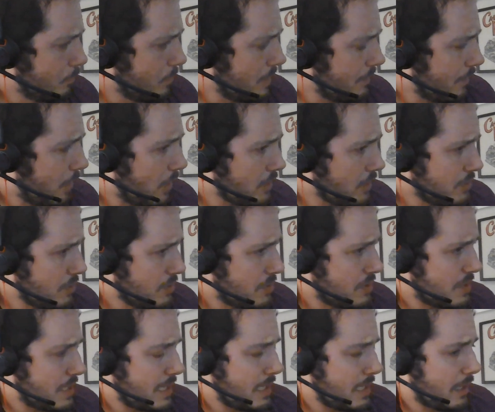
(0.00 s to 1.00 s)
We've also
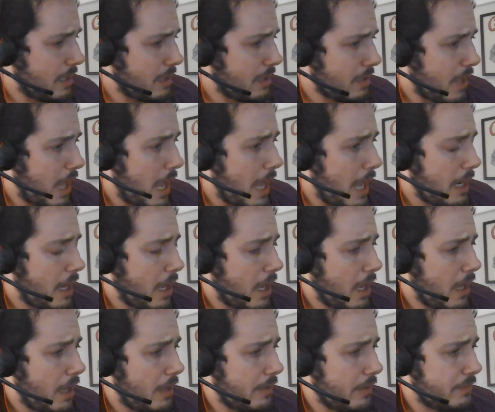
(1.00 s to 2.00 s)
seen a lot
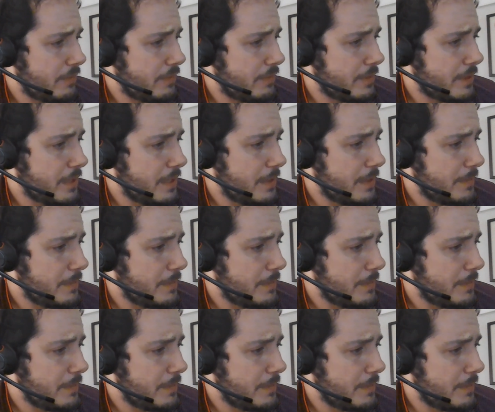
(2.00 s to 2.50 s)
of